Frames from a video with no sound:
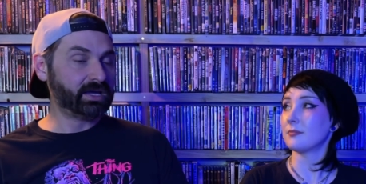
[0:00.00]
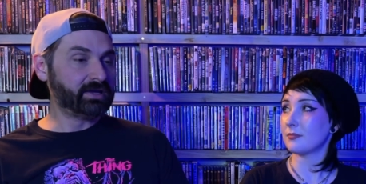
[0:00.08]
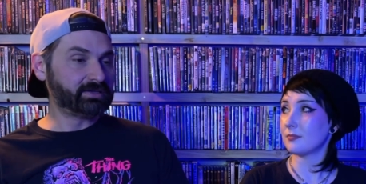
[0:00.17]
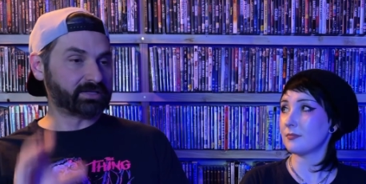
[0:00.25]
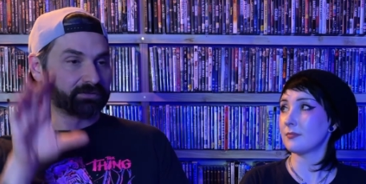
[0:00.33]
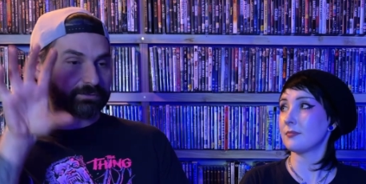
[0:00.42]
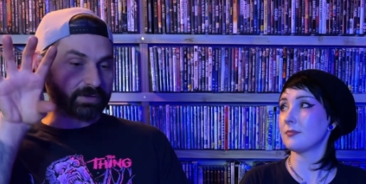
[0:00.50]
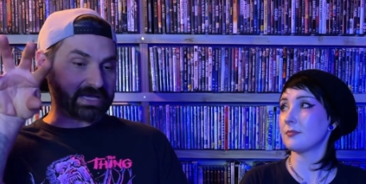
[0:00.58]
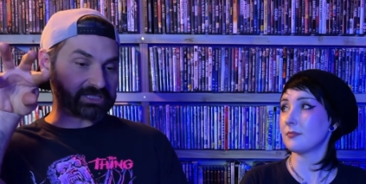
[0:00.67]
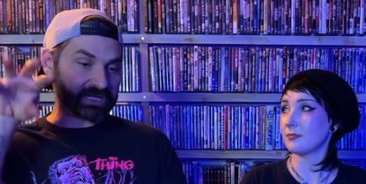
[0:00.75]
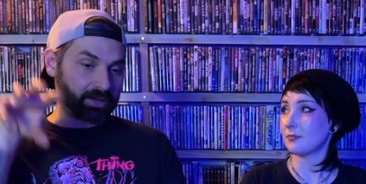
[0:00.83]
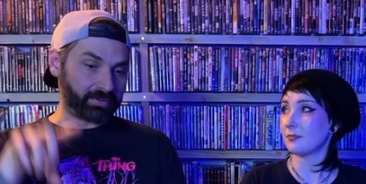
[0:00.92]
Speaker 1: to
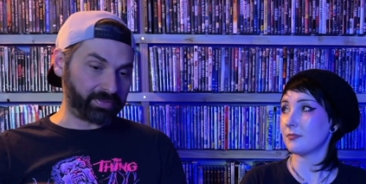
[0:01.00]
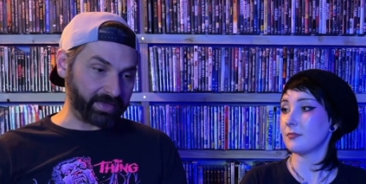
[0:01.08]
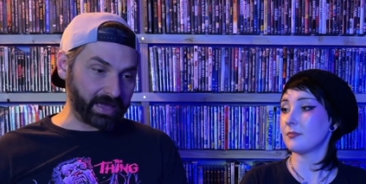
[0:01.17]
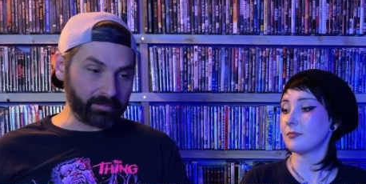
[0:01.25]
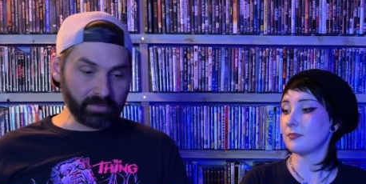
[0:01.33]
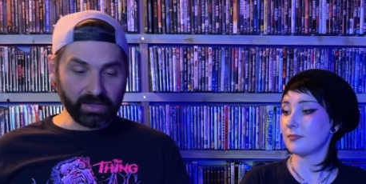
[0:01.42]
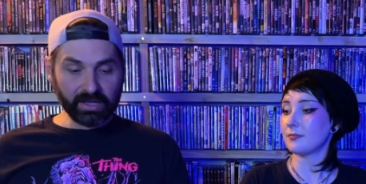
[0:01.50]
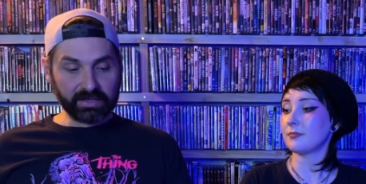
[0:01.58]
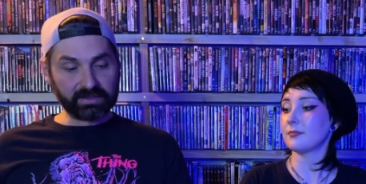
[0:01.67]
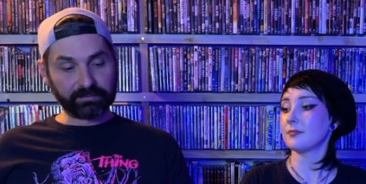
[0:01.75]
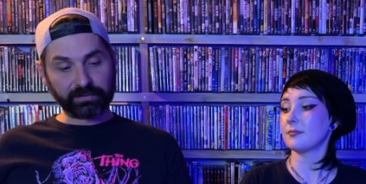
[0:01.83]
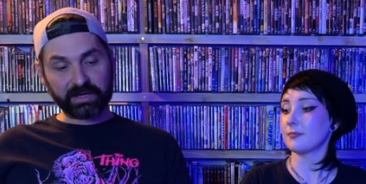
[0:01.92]
flesh out them,
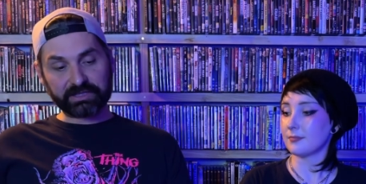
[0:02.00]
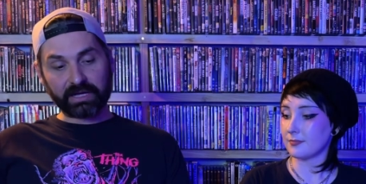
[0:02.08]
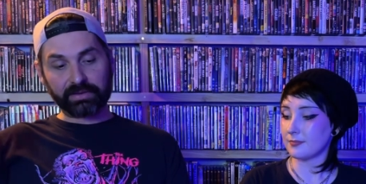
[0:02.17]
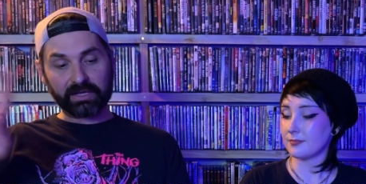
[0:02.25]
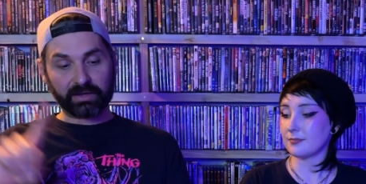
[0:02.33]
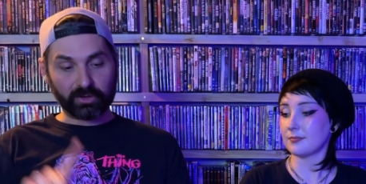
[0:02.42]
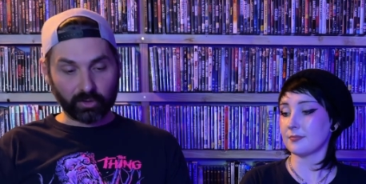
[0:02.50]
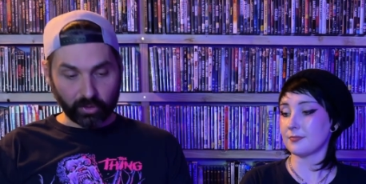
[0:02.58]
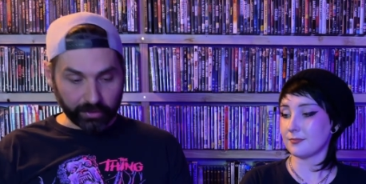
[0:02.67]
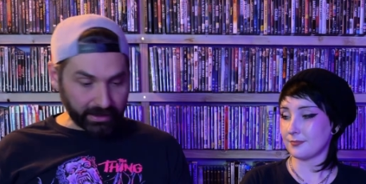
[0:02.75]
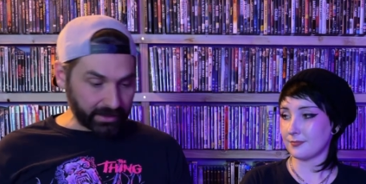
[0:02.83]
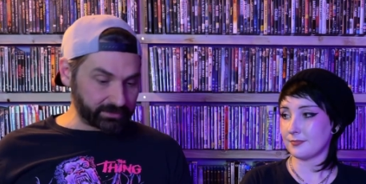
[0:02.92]
to flesh out the other
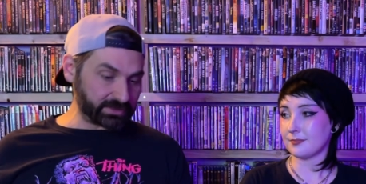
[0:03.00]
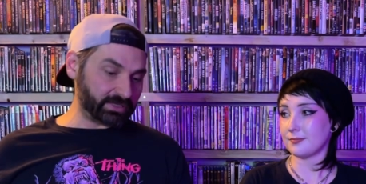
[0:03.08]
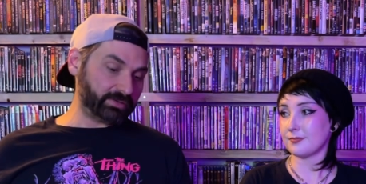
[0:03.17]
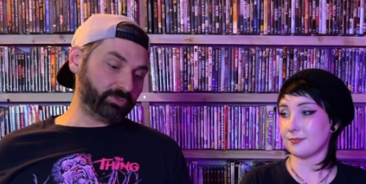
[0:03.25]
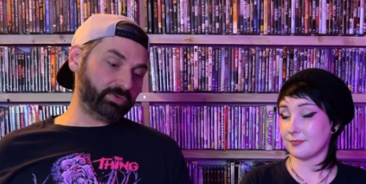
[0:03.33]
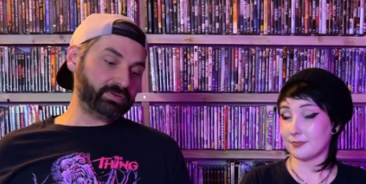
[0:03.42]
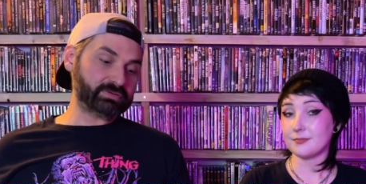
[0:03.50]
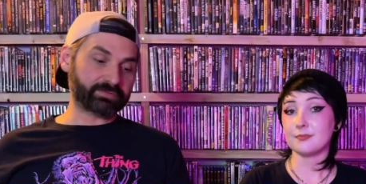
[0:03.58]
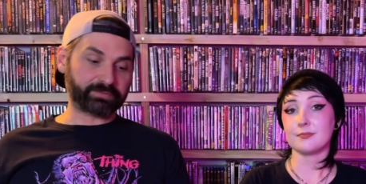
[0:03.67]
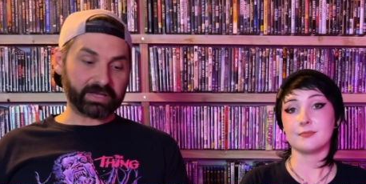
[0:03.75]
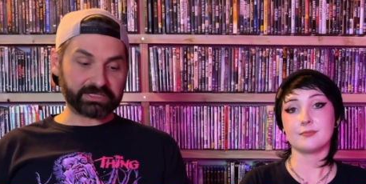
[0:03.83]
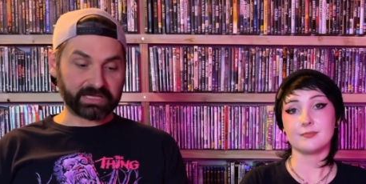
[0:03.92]
girl that comes into the movie, to
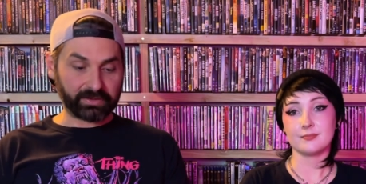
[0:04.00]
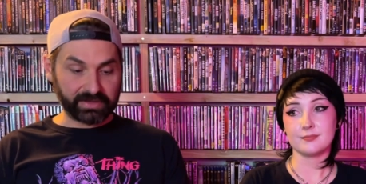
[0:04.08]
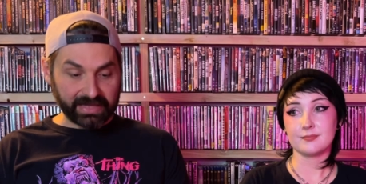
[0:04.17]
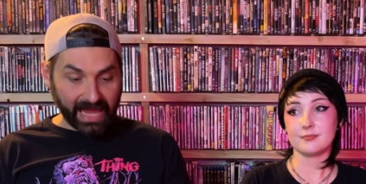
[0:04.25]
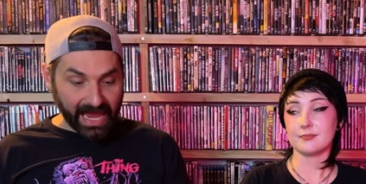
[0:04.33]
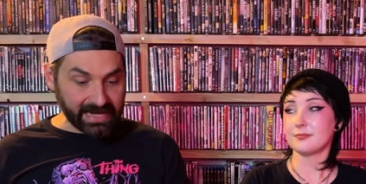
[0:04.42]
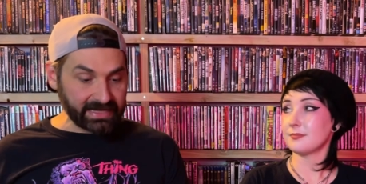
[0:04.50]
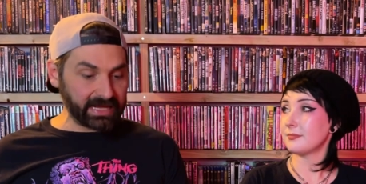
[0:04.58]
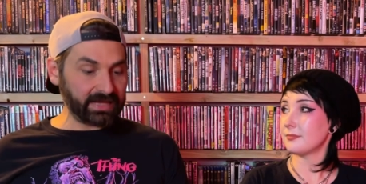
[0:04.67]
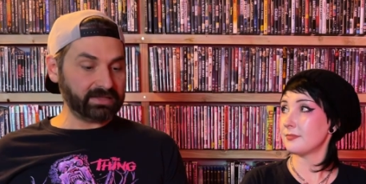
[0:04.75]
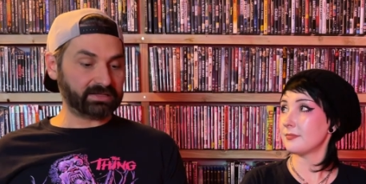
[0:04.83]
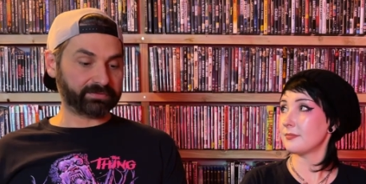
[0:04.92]
flesh mm. out the
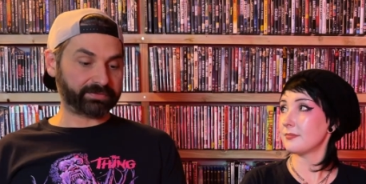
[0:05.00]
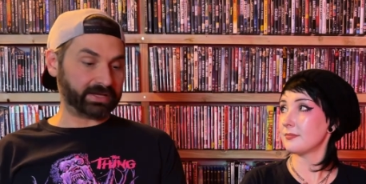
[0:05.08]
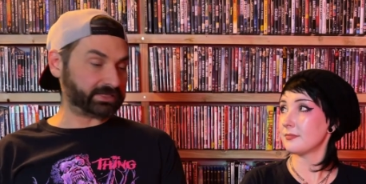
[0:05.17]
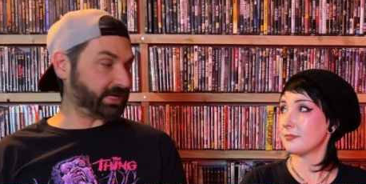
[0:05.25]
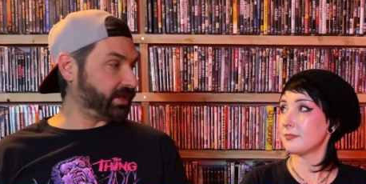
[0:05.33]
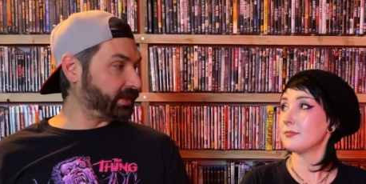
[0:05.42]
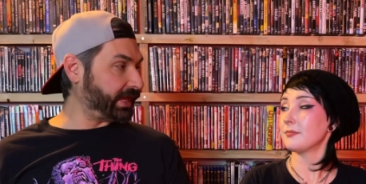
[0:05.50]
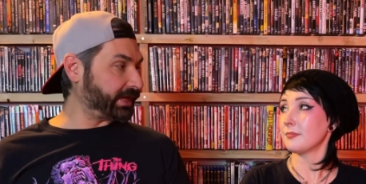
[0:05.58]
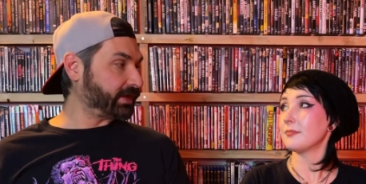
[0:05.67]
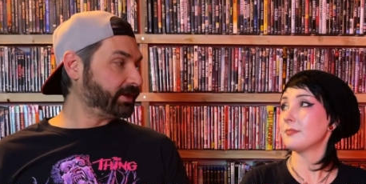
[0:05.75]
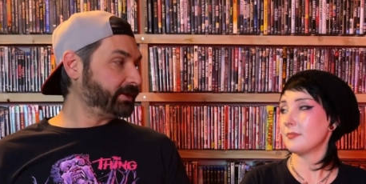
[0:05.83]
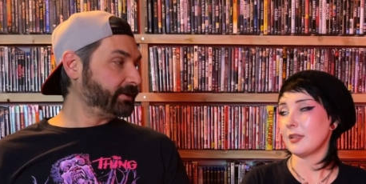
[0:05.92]
ending, to flesh out like
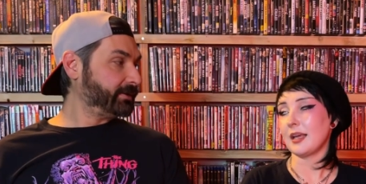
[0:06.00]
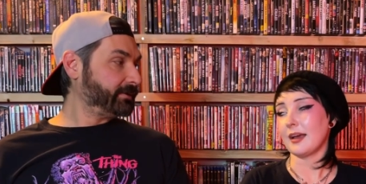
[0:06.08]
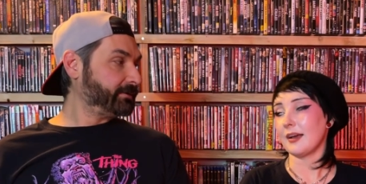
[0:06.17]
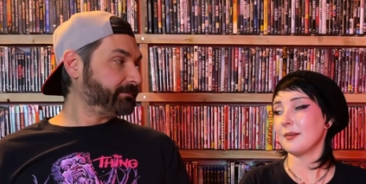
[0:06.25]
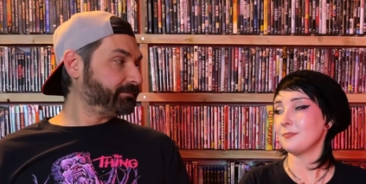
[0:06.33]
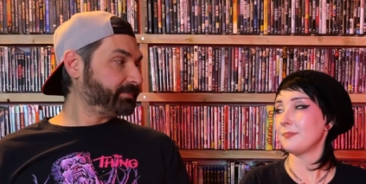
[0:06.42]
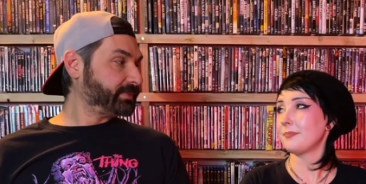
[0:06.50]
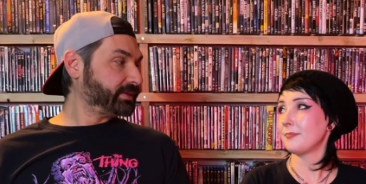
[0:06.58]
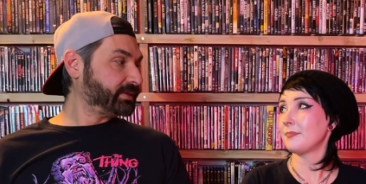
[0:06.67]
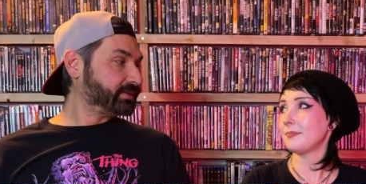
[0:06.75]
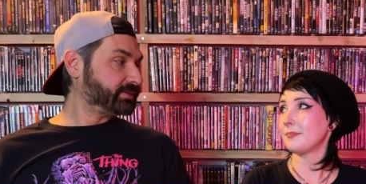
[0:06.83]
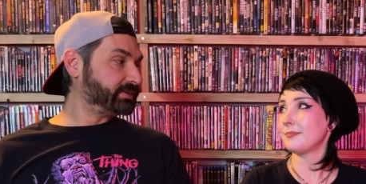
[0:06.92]
yeah
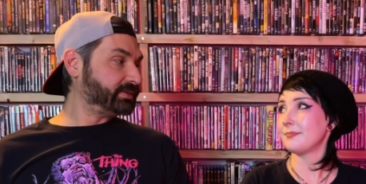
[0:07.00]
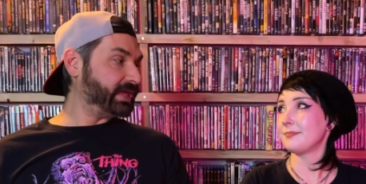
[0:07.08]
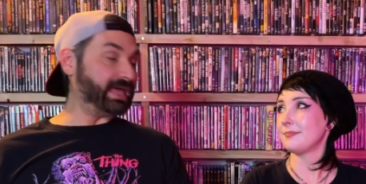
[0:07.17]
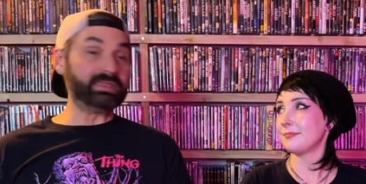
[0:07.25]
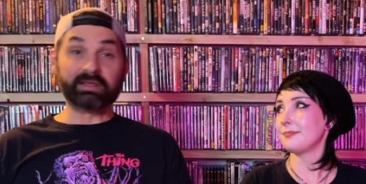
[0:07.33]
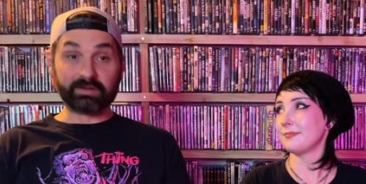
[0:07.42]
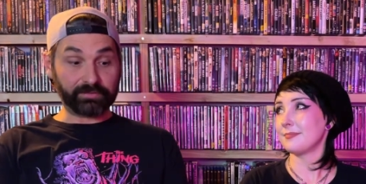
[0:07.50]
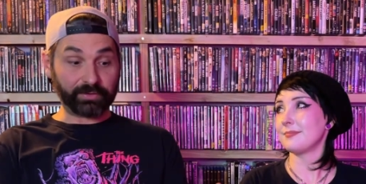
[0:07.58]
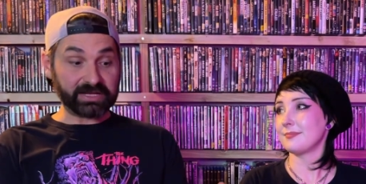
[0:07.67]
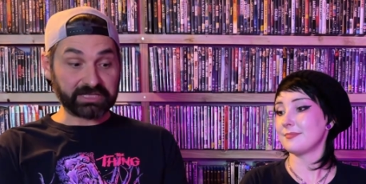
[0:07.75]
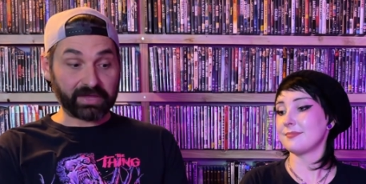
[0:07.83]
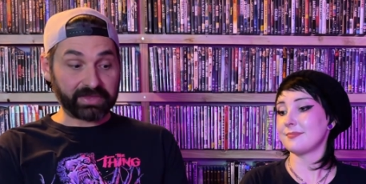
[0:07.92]
and then to
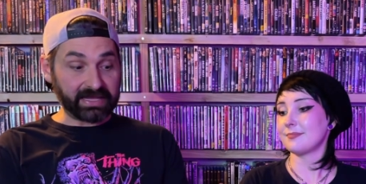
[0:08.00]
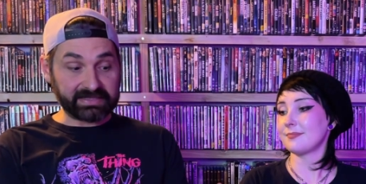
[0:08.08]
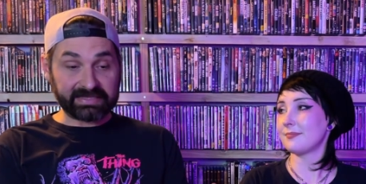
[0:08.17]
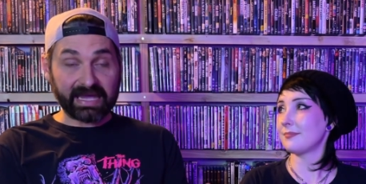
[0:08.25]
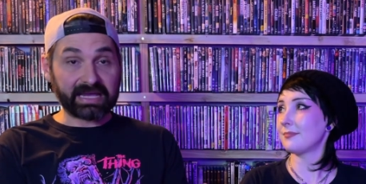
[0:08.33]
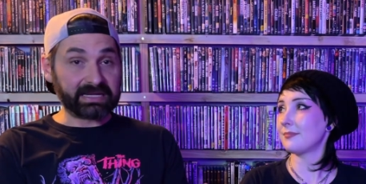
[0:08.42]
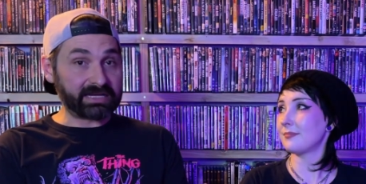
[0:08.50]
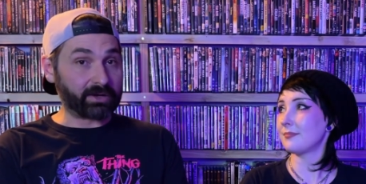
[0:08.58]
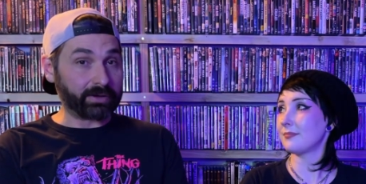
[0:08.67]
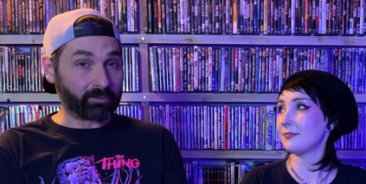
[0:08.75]
flesh out that secondary